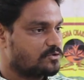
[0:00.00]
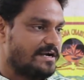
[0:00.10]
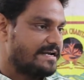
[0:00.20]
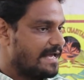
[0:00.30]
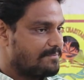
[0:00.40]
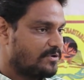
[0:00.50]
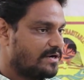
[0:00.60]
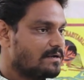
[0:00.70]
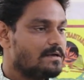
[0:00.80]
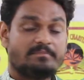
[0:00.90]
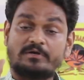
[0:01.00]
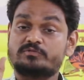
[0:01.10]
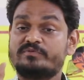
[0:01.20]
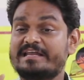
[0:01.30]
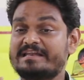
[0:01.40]
quite high product
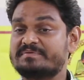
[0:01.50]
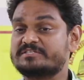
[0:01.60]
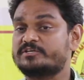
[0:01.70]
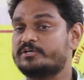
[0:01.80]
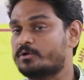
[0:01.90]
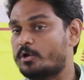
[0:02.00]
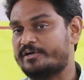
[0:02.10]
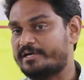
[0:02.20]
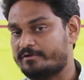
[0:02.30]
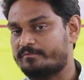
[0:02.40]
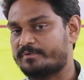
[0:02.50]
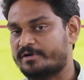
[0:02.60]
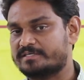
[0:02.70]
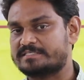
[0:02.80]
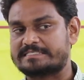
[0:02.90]
because we are representing qualitative
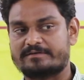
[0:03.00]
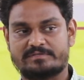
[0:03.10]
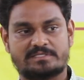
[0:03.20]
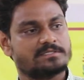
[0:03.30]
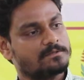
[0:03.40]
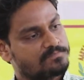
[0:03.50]
products and services.